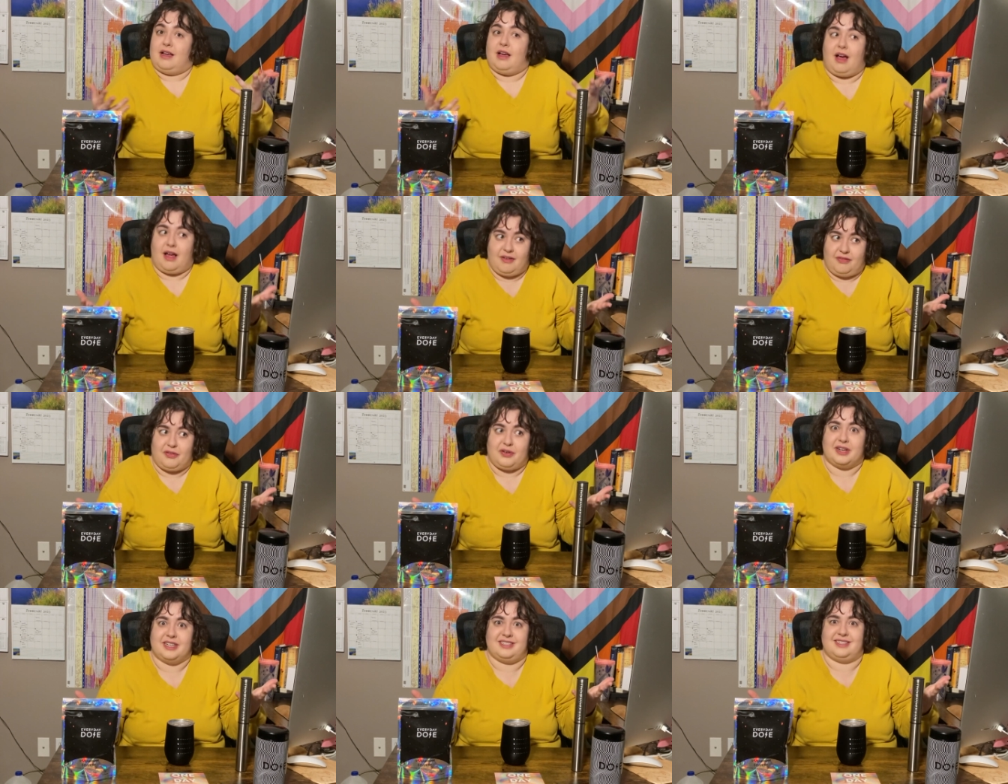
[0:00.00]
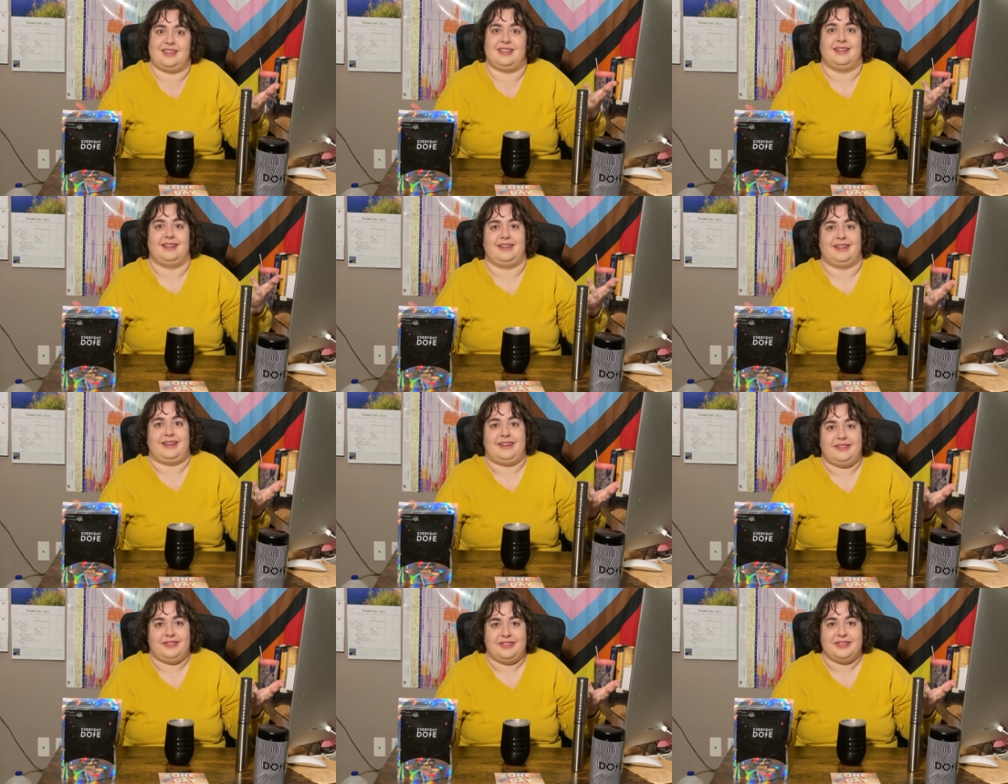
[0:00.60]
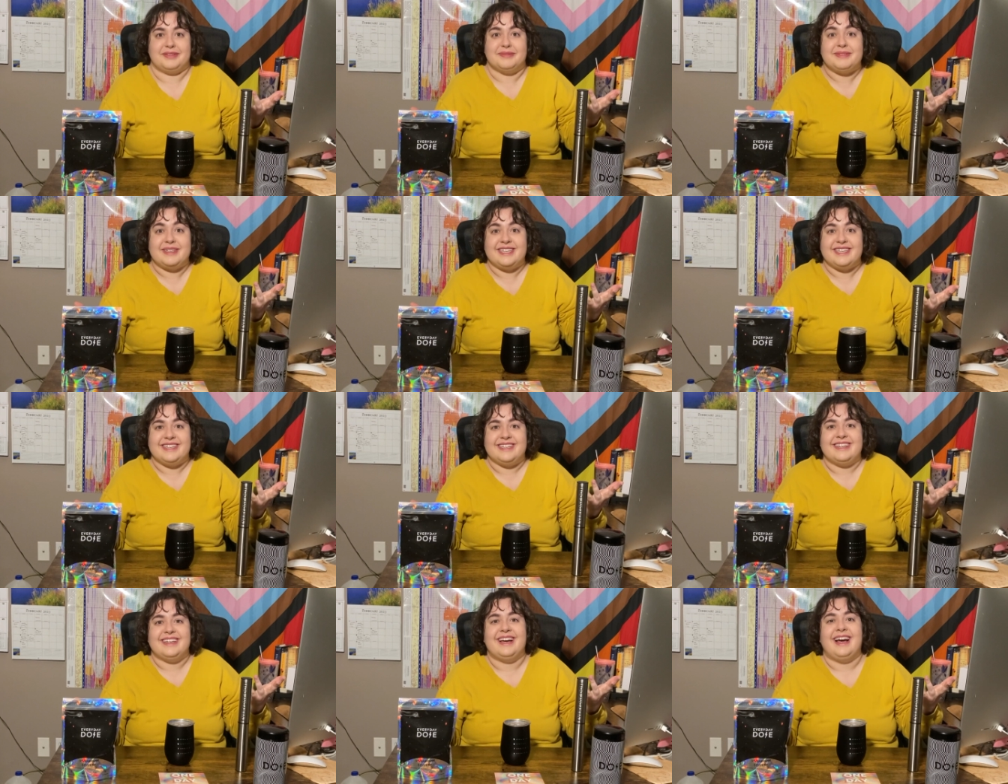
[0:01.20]
unfortunately for
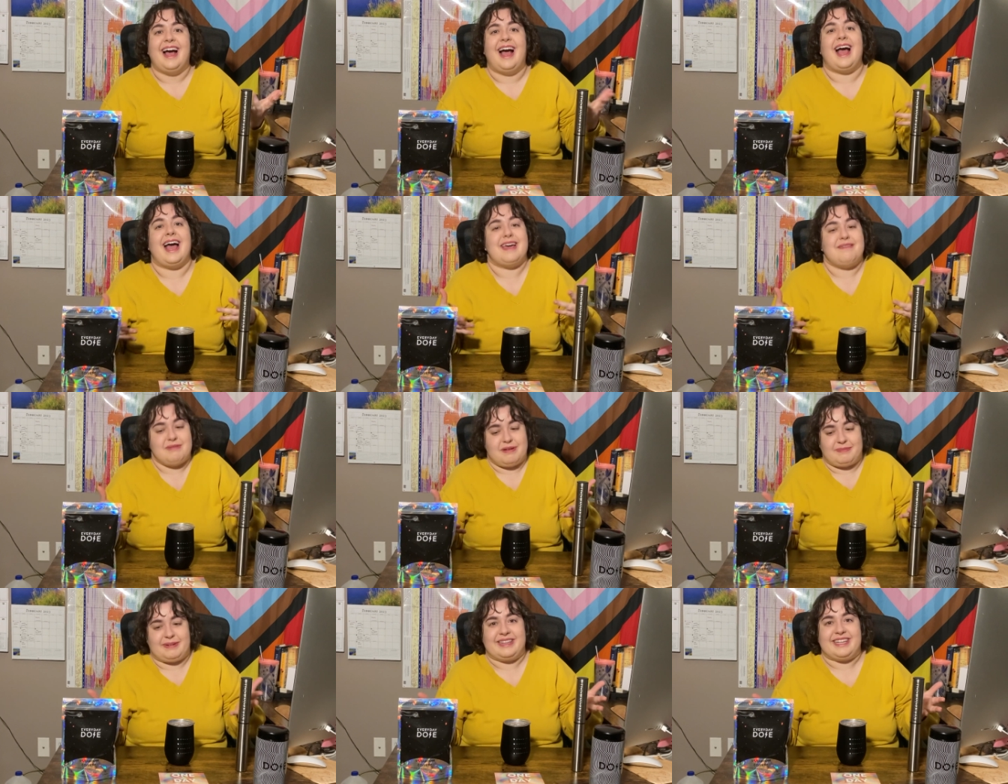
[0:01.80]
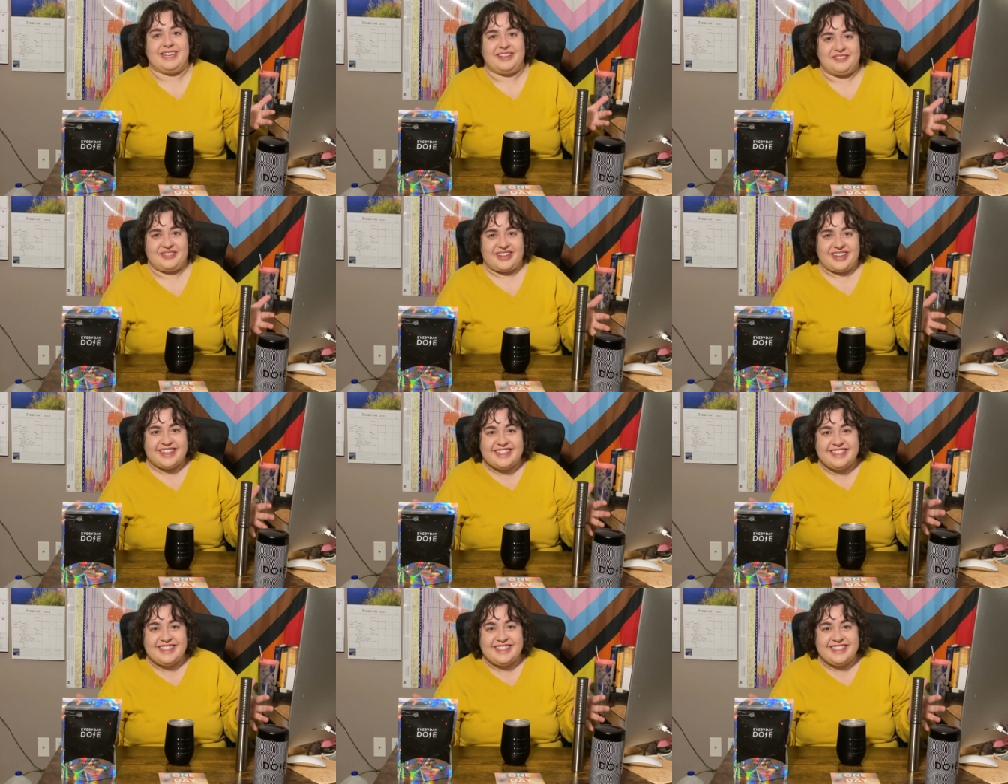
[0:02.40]
me, I'm a believer.